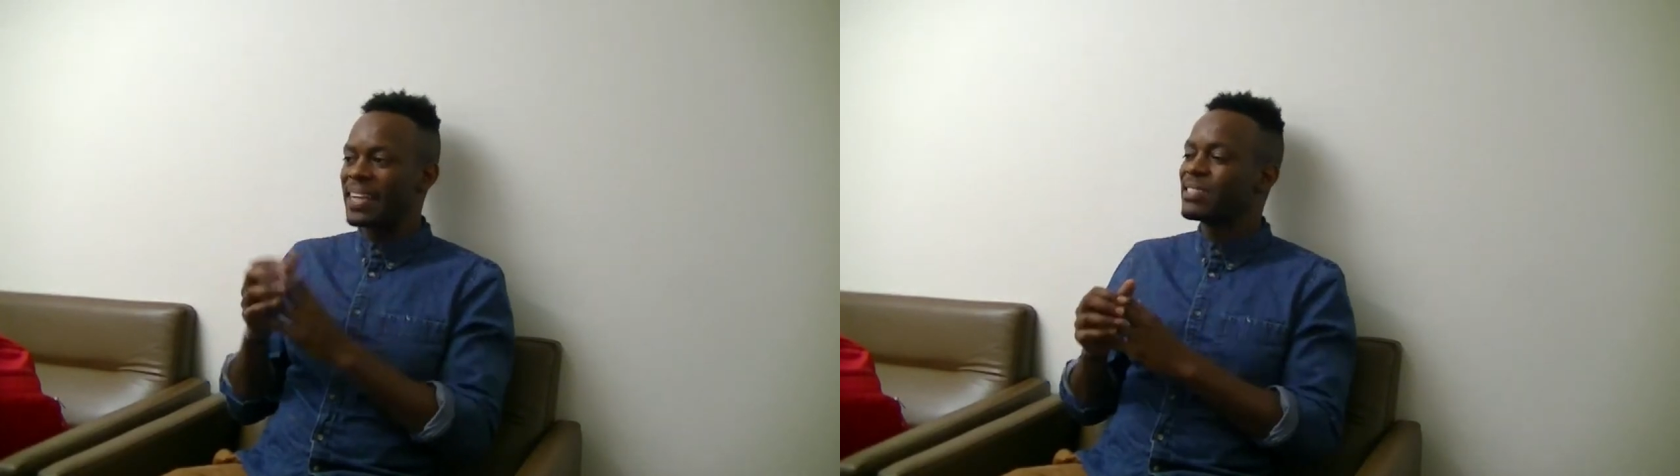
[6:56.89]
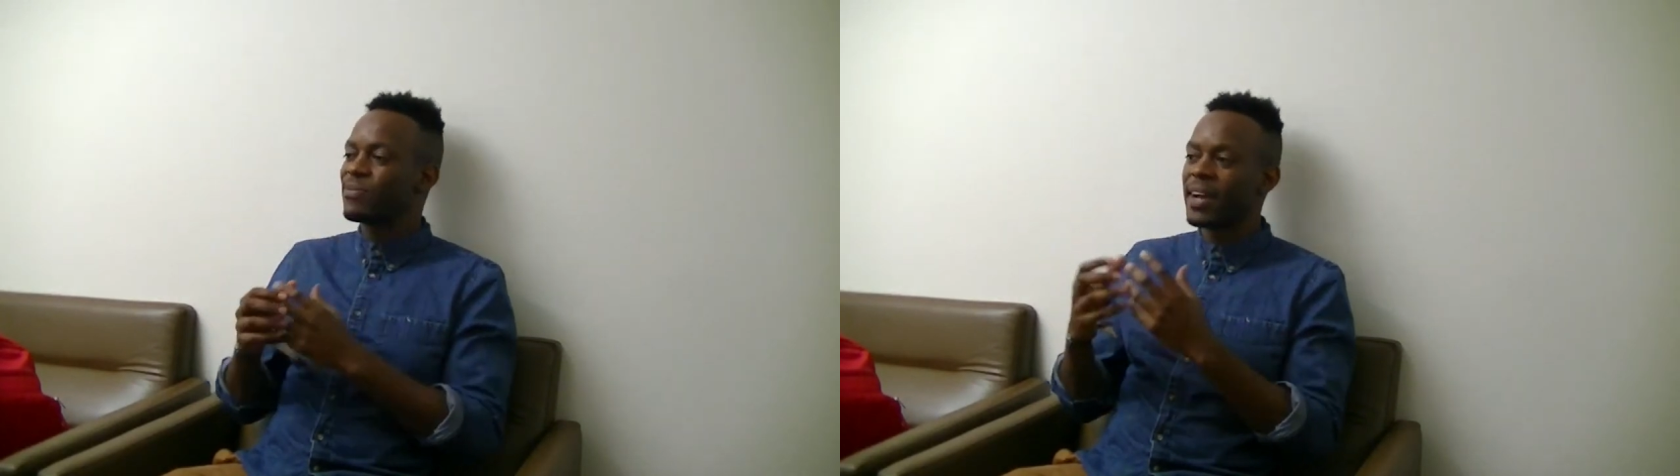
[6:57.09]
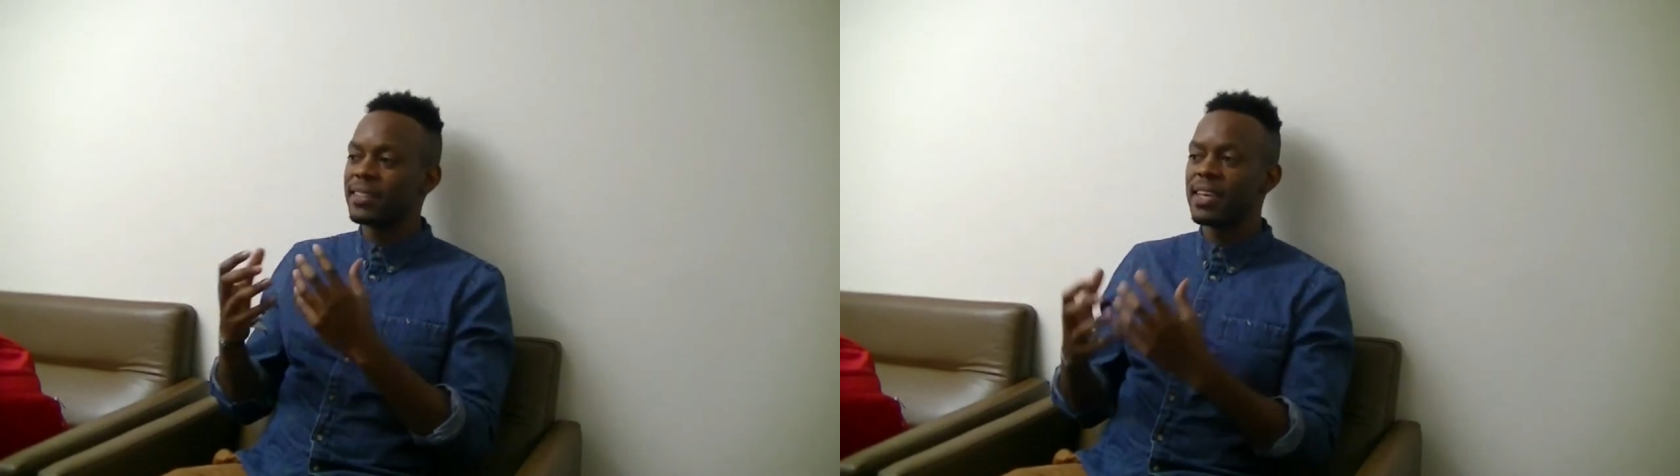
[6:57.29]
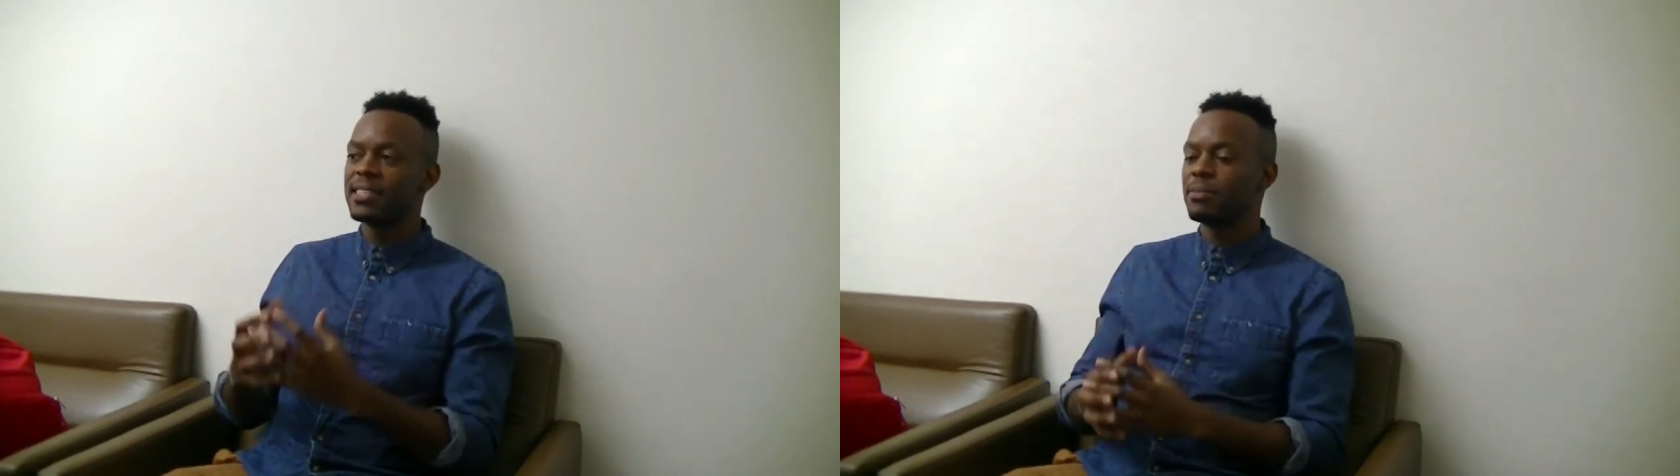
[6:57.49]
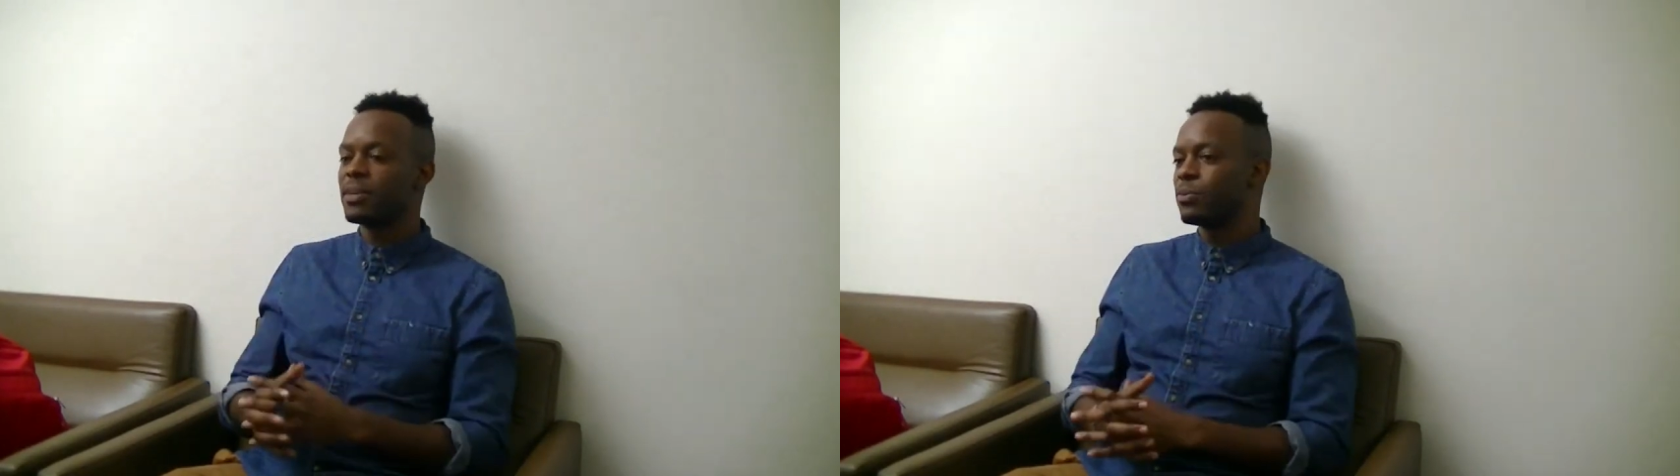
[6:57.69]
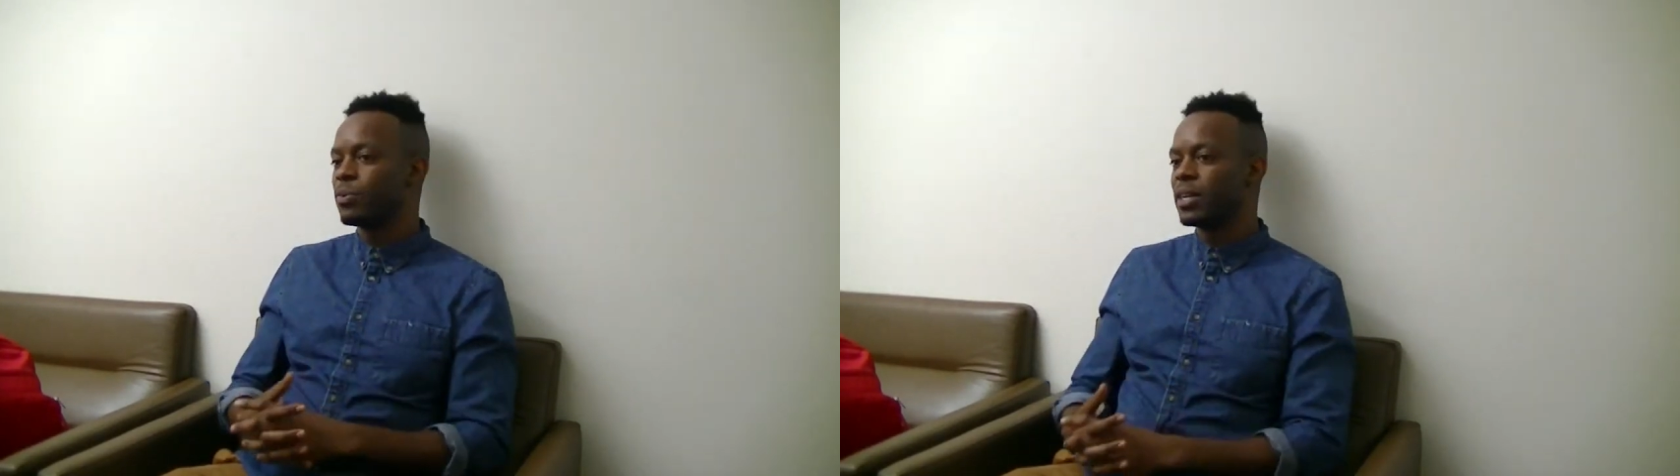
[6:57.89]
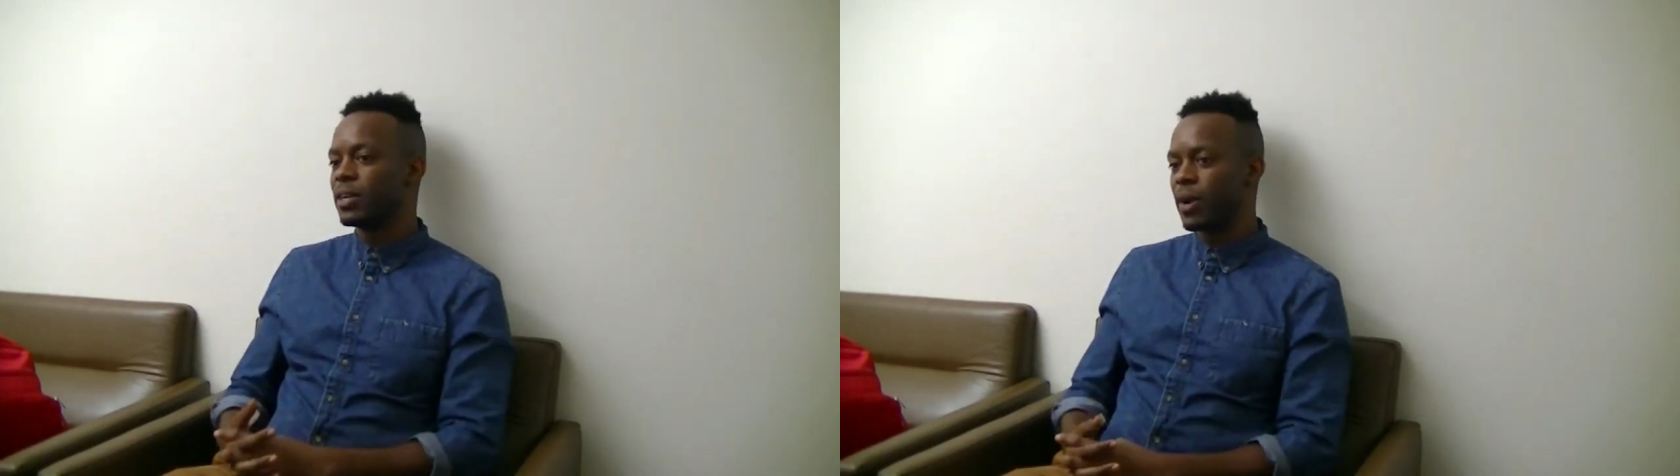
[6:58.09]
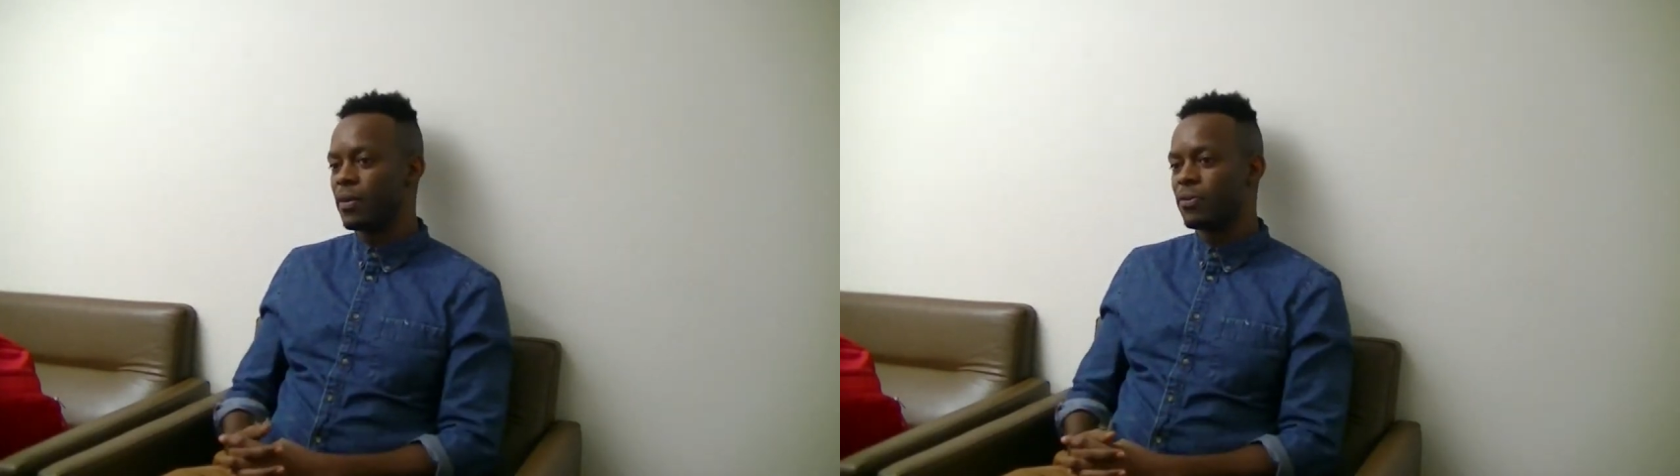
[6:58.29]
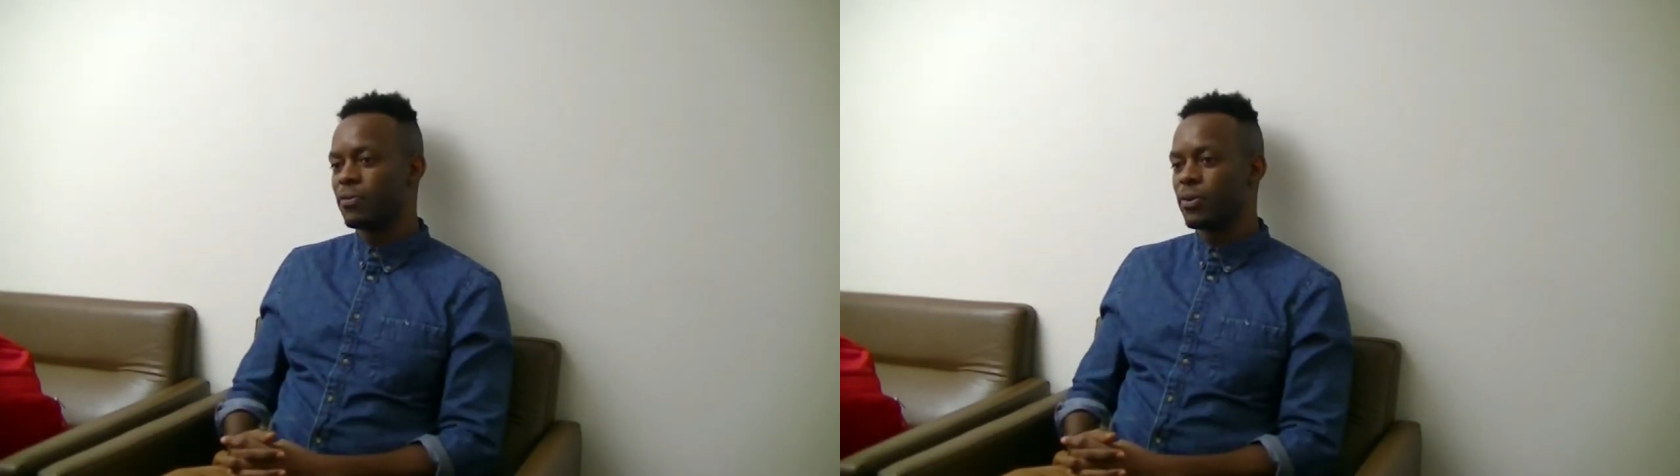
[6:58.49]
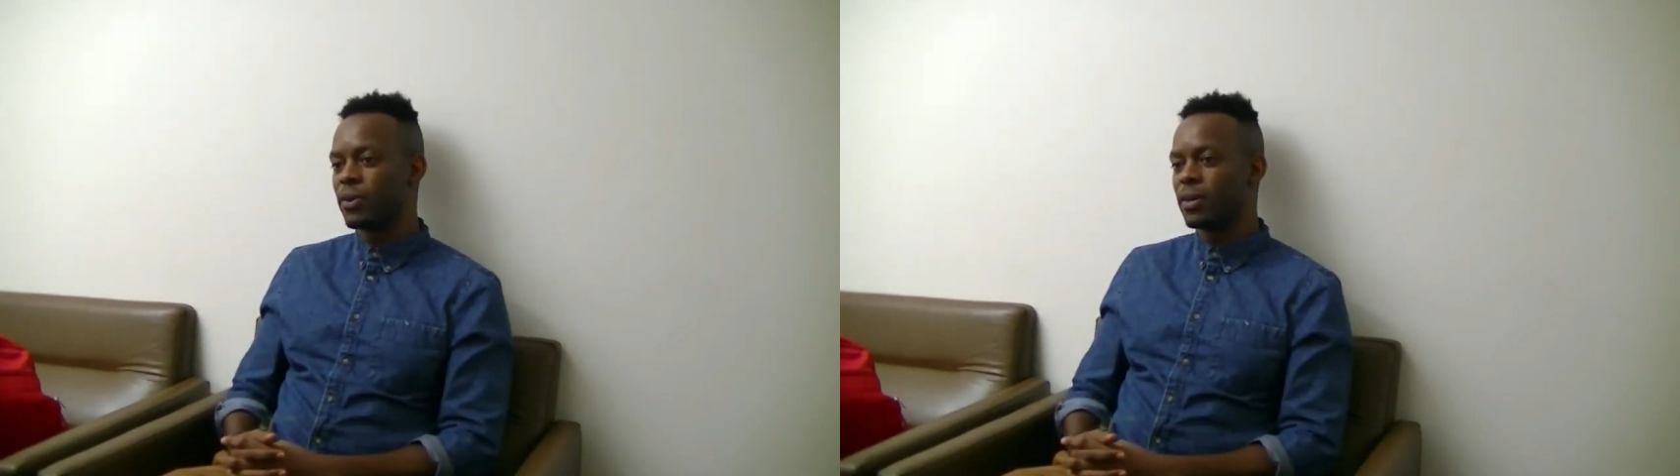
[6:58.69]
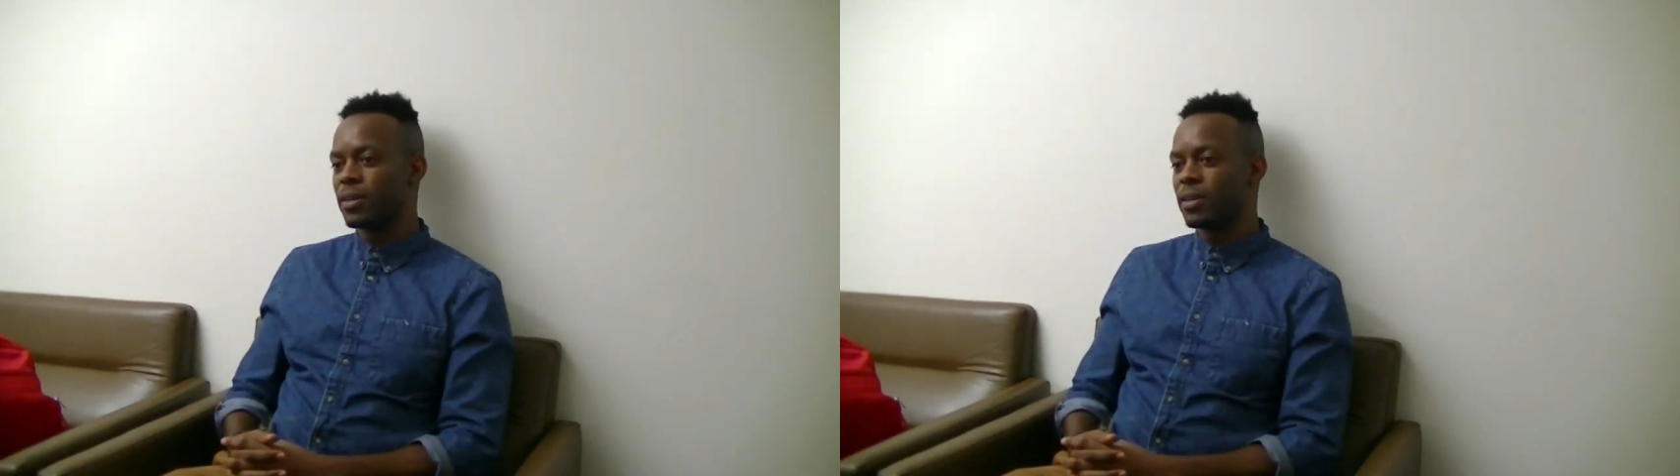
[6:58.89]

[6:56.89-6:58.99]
I just find things to be really grateful for,